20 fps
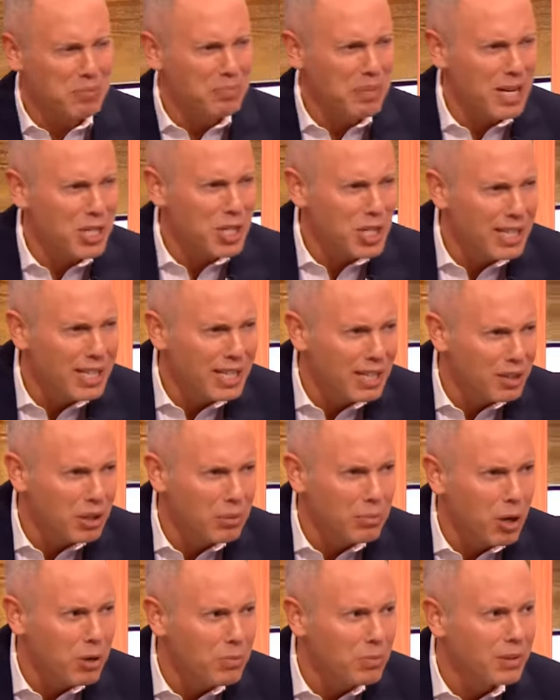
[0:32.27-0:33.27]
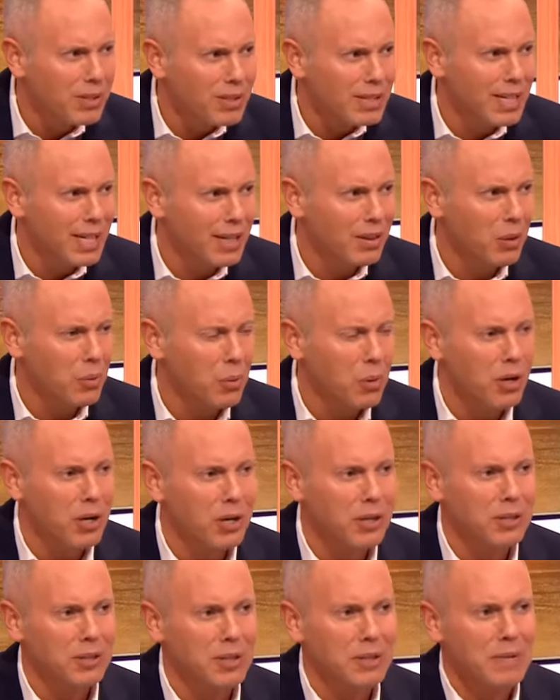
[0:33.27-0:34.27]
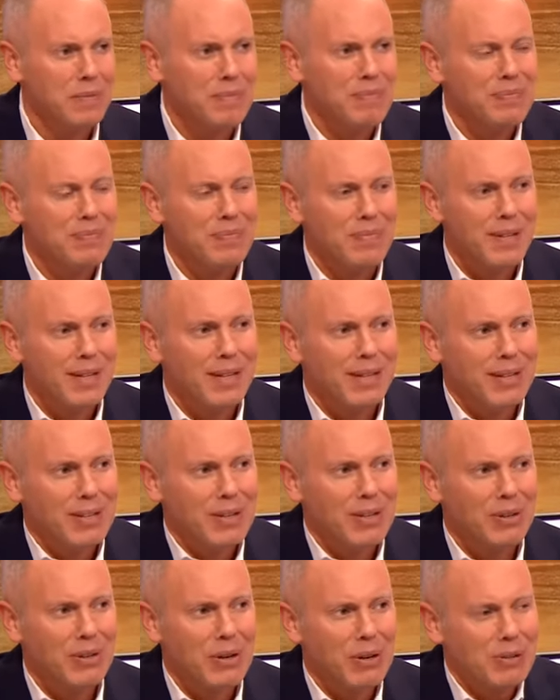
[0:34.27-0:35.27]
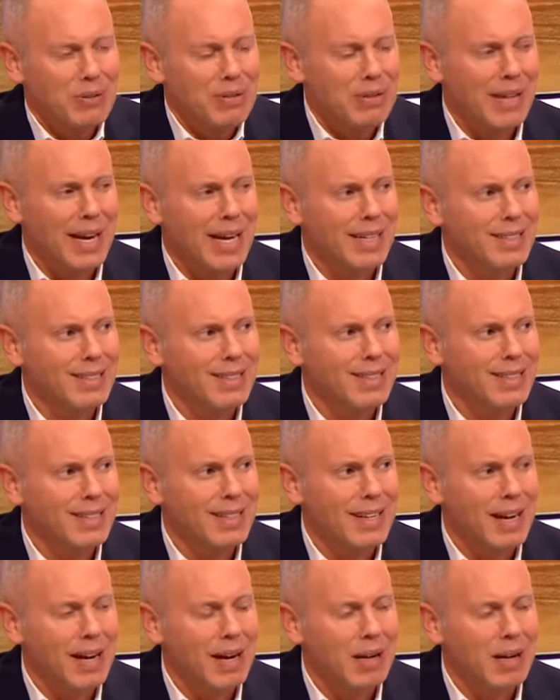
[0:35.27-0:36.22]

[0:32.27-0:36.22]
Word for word: especially at the moment in the world. You know, that